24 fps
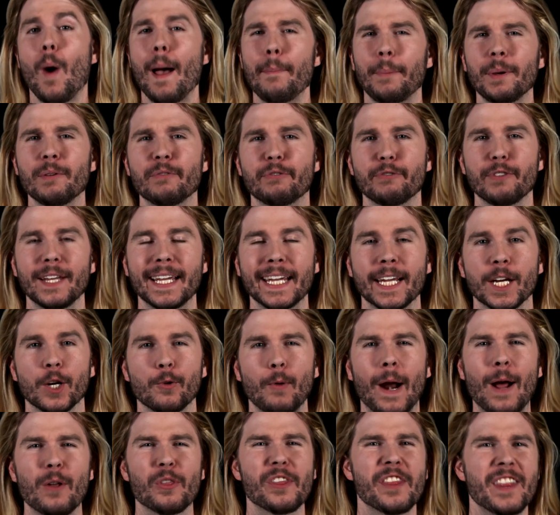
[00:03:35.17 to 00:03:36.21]
weapon flinging
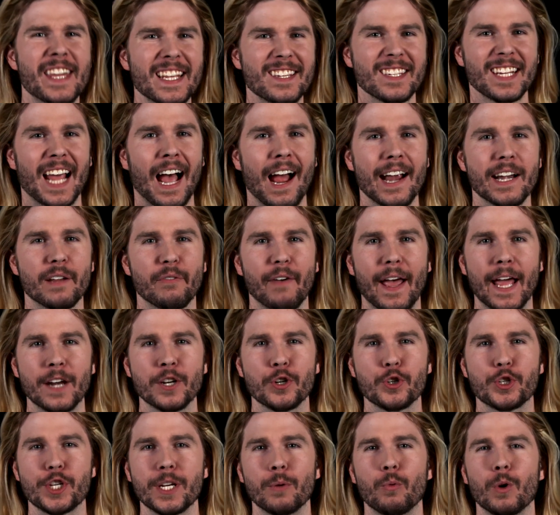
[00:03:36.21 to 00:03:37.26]
around this kind of
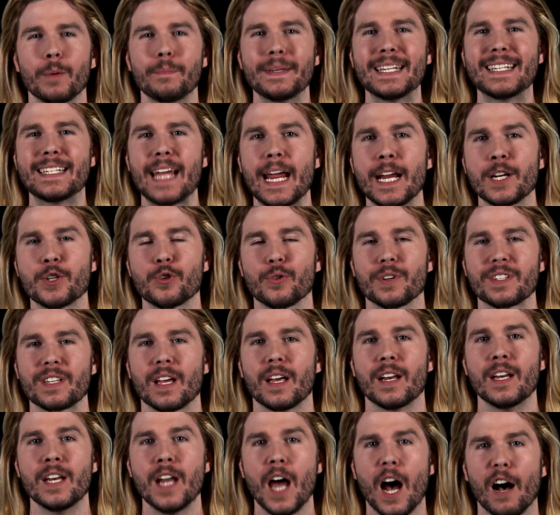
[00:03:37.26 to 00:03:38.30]
energy would be dangerous
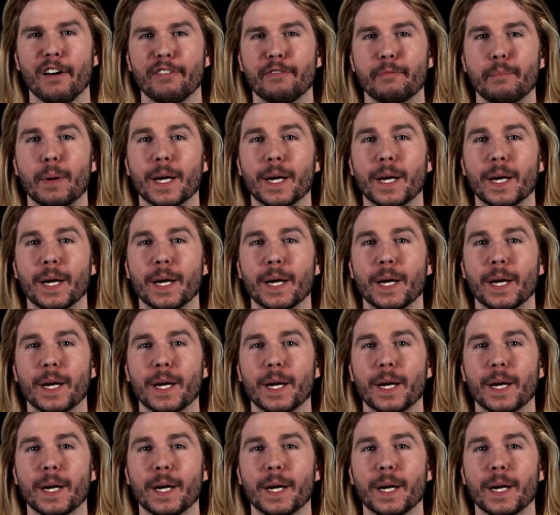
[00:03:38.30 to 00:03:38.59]
enough,